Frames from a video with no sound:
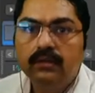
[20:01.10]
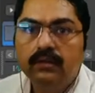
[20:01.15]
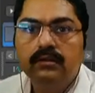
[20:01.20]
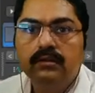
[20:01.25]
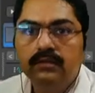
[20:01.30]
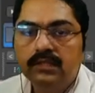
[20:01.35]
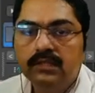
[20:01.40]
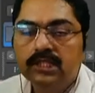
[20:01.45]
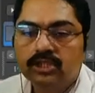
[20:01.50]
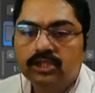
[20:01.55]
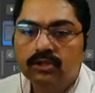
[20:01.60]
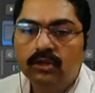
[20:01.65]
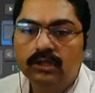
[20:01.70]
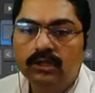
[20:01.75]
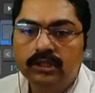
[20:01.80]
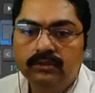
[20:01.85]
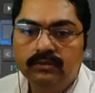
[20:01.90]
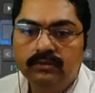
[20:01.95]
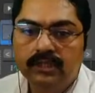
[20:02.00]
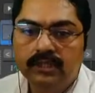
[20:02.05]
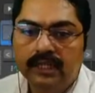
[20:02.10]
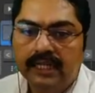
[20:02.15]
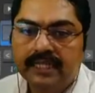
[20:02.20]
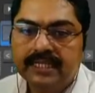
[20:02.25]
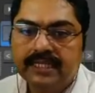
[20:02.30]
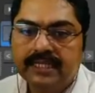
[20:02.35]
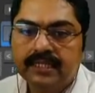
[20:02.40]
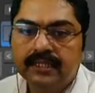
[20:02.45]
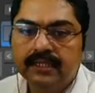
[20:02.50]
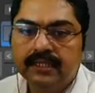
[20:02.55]
this is called the
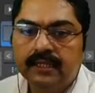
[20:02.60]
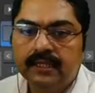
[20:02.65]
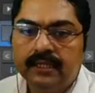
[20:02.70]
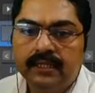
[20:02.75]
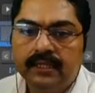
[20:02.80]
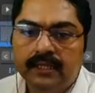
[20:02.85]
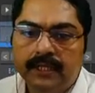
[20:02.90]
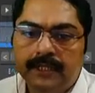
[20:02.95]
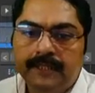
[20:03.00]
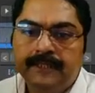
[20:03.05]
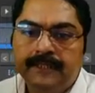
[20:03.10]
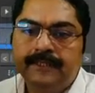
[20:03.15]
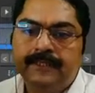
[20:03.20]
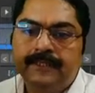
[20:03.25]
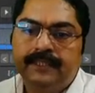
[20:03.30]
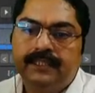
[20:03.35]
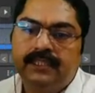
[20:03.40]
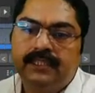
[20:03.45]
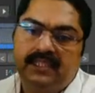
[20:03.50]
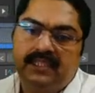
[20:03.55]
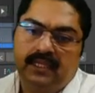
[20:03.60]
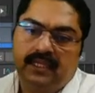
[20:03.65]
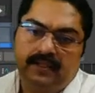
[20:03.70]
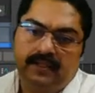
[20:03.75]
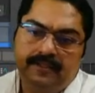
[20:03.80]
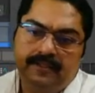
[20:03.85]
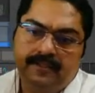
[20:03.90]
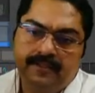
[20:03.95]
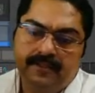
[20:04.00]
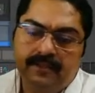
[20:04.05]
vertex, like
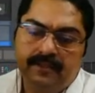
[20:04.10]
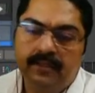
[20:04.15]
this.